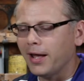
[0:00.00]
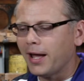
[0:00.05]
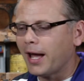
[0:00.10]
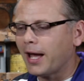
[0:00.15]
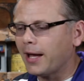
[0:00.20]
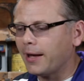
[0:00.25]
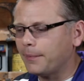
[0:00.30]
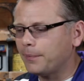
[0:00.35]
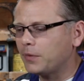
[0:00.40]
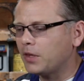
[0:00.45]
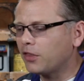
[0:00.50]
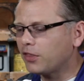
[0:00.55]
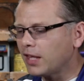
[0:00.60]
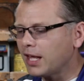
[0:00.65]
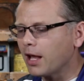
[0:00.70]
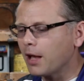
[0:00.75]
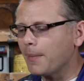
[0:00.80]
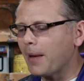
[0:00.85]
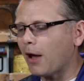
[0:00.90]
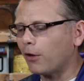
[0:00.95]
The
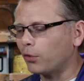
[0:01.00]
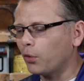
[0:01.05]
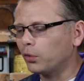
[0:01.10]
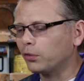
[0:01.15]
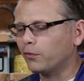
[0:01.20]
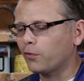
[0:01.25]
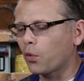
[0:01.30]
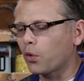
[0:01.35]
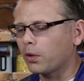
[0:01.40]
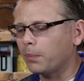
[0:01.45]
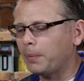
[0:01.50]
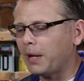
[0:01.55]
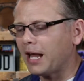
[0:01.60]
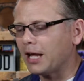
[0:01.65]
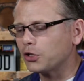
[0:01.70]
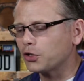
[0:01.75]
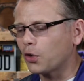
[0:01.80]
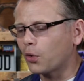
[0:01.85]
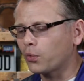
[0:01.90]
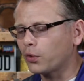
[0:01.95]
thing about old Ford
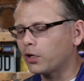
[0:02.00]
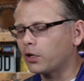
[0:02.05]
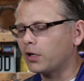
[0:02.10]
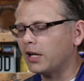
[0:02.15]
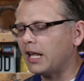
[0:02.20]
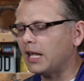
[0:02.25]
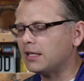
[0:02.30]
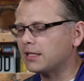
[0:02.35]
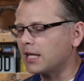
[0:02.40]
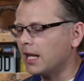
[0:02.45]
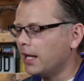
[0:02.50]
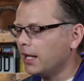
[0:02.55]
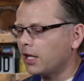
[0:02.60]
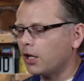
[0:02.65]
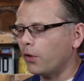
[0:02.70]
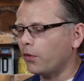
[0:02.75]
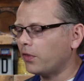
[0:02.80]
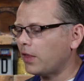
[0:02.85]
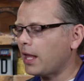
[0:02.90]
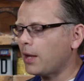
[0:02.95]
Banjo rear ends,
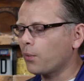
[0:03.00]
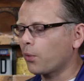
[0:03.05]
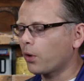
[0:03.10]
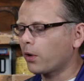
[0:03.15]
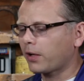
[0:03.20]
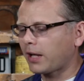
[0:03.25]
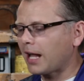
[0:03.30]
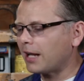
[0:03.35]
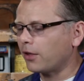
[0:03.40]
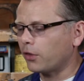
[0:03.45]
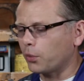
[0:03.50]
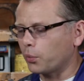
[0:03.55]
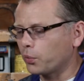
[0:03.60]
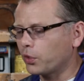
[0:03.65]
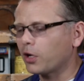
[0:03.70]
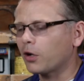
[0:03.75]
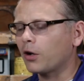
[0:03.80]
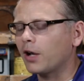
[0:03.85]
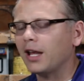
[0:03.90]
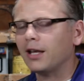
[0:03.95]
you know, they were kind of the
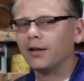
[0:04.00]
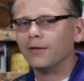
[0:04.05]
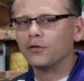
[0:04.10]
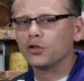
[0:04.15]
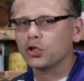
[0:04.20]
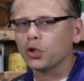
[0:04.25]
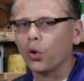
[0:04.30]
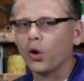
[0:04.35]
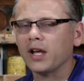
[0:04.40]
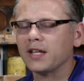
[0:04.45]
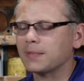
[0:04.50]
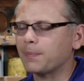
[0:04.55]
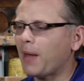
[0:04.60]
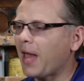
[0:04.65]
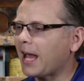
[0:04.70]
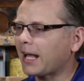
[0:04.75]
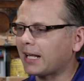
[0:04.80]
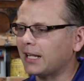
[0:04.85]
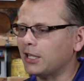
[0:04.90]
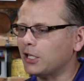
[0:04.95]
rear end of choice
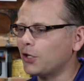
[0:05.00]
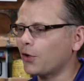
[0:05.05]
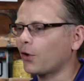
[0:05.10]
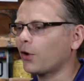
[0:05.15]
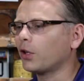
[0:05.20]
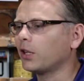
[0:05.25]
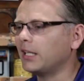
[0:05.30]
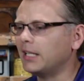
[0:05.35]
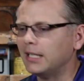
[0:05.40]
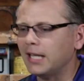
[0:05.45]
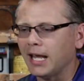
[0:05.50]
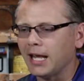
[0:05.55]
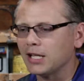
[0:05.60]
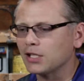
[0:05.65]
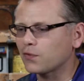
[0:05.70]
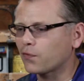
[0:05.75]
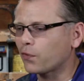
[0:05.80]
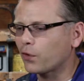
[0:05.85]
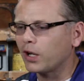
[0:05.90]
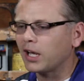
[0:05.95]
back in the early
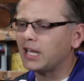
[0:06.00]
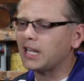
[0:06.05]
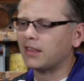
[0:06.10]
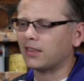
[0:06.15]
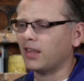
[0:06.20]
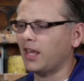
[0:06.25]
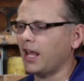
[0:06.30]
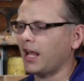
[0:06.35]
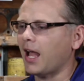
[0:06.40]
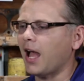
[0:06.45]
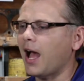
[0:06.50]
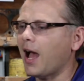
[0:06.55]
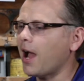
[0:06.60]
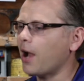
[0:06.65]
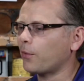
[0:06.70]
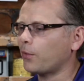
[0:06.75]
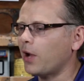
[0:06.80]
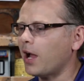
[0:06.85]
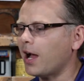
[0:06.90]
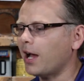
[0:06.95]
days for anything, a
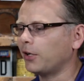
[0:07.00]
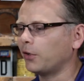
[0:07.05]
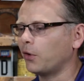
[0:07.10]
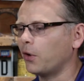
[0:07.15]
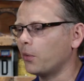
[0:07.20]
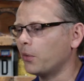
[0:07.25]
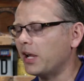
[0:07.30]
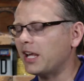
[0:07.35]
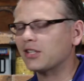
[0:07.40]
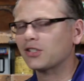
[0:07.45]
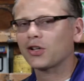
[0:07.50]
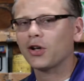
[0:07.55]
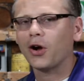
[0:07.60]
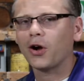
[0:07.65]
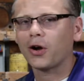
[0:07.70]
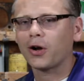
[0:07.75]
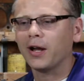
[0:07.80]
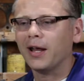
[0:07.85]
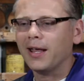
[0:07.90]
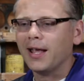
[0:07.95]
hot rod or a race
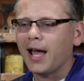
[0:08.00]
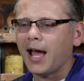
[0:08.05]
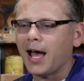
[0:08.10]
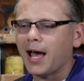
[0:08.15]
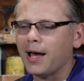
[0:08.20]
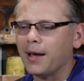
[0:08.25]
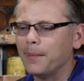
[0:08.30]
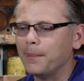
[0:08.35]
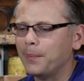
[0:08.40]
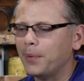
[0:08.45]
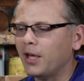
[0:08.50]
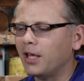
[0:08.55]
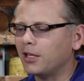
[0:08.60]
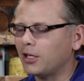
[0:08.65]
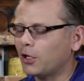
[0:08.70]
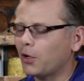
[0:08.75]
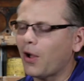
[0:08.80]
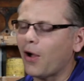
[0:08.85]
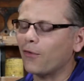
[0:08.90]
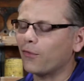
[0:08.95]
car. But,
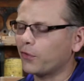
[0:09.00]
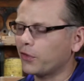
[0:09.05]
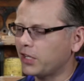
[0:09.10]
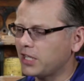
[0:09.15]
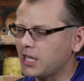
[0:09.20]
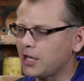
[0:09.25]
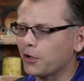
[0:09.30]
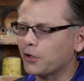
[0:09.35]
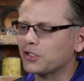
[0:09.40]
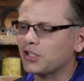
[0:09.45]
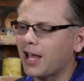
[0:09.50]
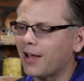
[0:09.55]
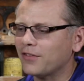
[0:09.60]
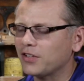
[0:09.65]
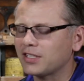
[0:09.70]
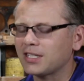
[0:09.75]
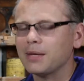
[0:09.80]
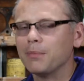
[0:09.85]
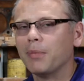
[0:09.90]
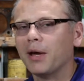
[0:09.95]
you know, over the years,
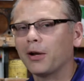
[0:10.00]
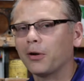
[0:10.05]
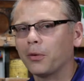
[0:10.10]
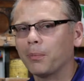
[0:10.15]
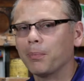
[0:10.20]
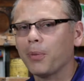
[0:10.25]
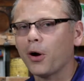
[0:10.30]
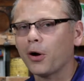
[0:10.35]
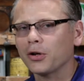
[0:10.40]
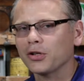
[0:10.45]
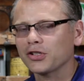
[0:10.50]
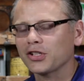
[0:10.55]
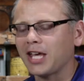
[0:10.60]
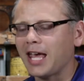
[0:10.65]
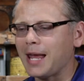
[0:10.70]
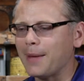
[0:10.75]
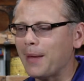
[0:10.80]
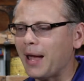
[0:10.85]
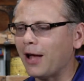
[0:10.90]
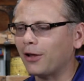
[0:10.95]
obviously, better parts
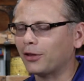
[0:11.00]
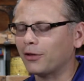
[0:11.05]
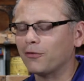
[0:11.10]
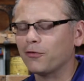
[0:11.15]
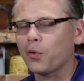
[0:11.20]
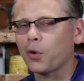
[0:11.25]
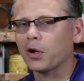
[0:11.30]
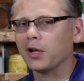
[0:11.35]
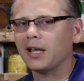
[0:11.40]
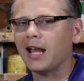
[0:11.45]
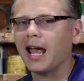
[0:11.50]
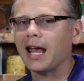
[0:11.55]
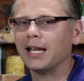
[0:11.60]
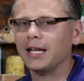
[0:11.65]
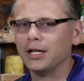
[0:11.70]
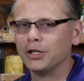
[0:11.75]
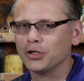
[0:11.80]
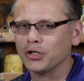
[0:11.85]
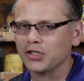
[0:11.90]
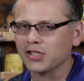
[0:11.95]
came out. The Ford
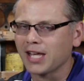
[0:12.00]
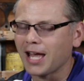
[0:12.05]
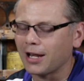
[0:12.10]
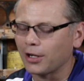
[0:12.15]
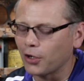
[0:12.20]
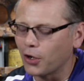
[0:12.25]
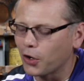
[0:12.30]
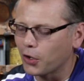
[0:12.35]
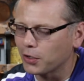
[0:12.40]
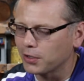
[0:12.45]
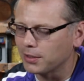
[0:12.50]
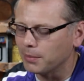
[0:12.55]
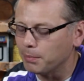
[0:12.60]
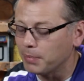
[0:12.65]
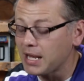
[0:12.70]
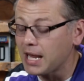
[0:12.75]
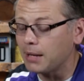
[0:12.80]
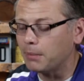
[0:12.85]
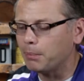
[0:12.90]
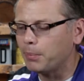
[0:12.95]
9-inch is kind of hard to
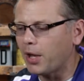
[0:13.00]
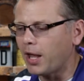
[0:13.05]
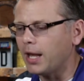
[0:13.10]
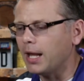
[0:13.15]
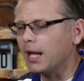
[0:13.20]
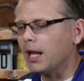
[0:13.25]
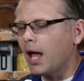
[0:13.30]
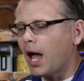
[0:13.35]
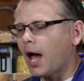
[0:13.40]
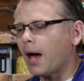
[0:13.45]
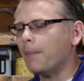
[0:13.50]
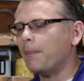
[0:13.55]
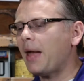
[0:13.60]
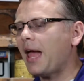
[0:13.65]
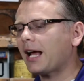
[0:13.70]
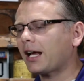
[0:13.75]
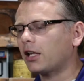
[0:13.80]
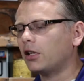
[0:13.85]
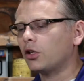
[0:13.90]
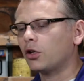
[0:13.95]
beat. But
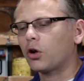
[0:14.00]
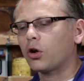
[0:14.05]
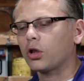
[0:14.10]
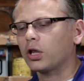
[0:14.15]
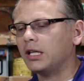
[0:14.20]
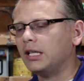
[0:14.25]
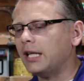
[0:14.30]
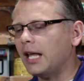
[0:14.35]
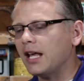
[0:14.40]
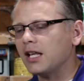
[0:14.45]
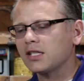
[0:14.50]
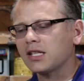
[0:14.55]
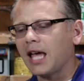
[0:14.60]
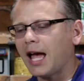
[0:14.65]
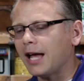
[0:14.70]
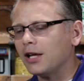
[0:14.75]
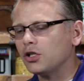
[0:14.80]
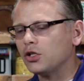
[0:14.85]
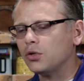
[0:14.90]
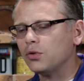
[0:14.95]
back in the early days,
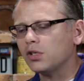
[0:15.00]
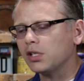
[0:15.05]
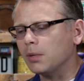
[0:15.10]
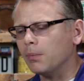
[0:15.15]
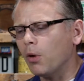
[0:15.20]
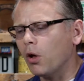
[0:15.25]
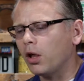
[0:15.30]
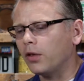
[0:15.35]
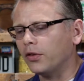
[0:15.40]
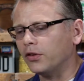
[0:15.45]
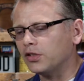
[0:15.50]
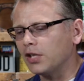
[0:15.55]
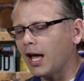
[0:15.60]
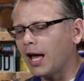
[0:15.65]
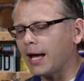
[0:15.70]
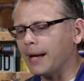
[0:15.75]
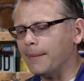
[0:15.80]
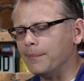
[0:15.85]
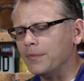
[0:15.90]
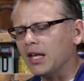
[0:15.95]
guys used them all the
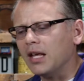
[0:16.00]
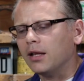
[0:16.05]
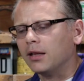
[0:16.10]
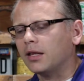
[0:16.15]
time.